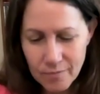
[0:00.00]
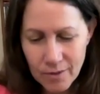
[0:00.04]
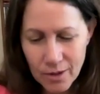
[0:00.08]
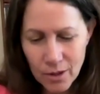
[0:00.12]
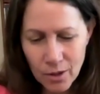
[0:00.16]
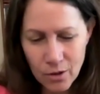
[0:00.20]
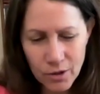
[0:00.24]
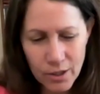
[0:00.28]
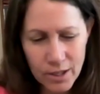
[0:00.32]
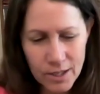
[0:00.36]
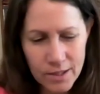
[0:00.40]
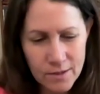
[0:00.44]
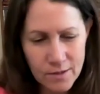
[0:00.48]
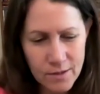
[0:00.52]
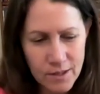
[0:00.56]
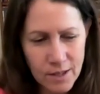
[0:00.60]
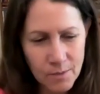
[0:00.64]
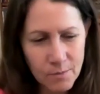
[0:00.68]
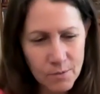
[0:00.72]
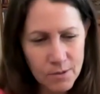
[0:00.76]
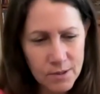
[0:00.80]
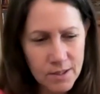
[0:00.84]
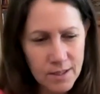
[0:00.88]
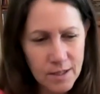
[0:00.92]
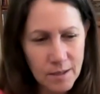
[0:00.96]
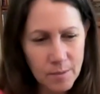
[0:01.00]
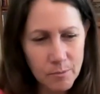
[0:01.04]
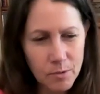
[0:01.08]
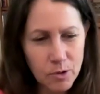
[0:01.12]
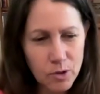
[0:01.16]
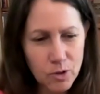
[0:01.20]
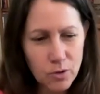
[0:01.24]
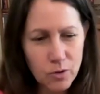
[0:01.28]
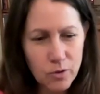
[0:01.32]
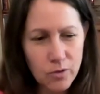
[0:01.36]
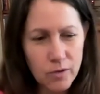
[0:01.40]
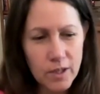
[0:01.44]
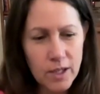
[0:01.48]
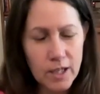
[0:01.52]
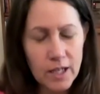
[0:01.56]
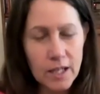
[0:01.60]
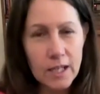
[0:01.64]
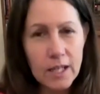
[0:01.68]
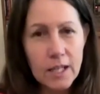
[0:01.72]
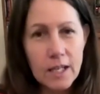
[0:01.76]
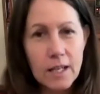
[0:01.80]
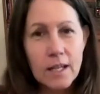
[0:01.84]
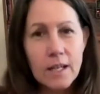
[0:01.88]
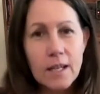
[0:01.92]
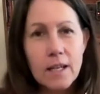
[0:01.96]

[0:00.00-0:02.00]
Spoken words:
Okay, so that was the number 2 thing.